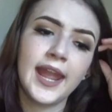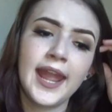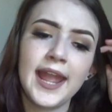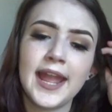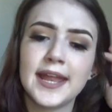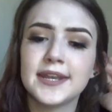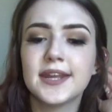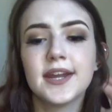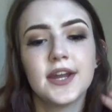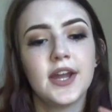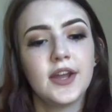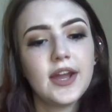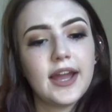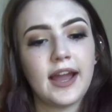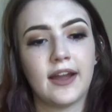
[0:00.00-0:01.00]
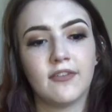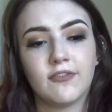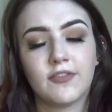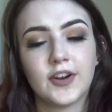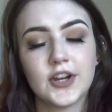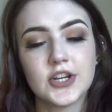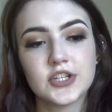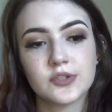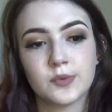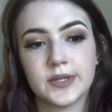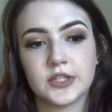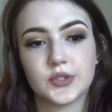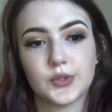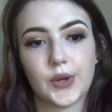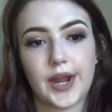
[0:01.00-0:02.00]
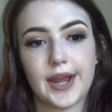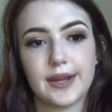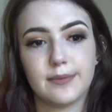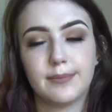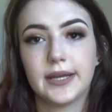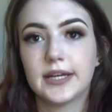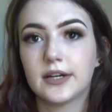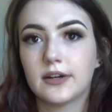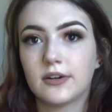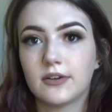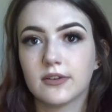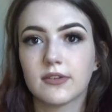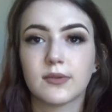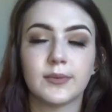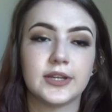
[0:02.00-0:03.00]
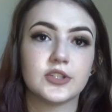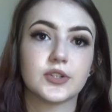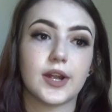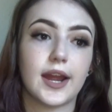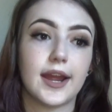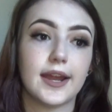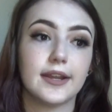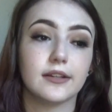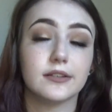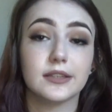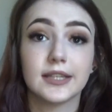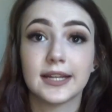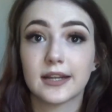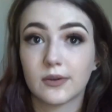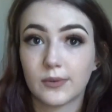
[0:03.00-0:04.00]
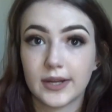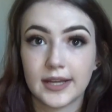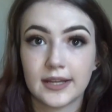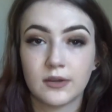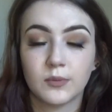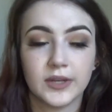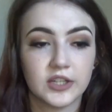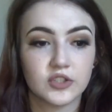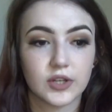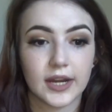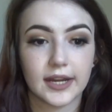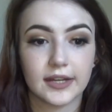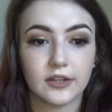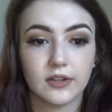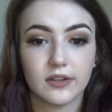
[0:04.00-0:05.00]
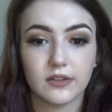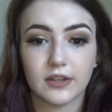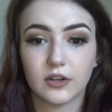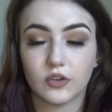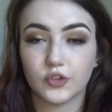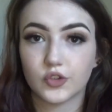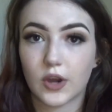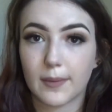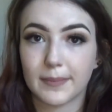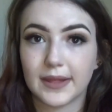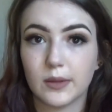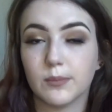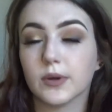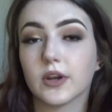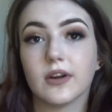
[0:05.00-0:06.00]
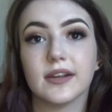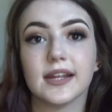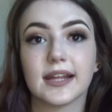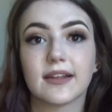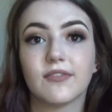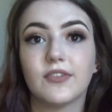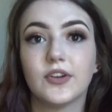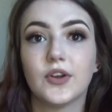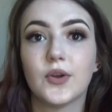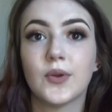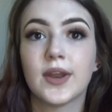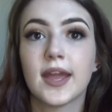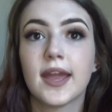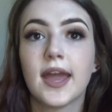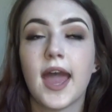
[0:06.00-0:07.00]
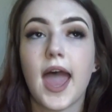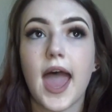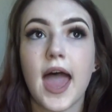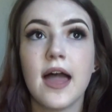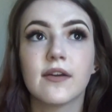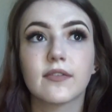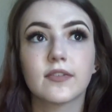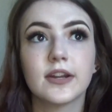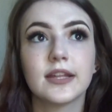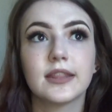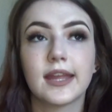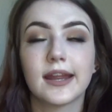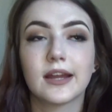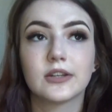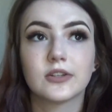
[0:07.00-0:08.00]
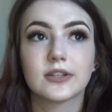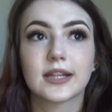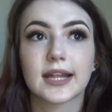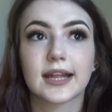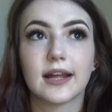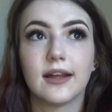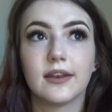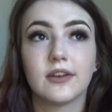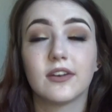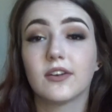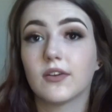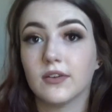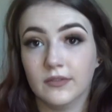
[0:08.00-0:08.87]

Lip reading: And at first we tried pills, we tried liquid, we tried little drops you put on his food, everything under the sun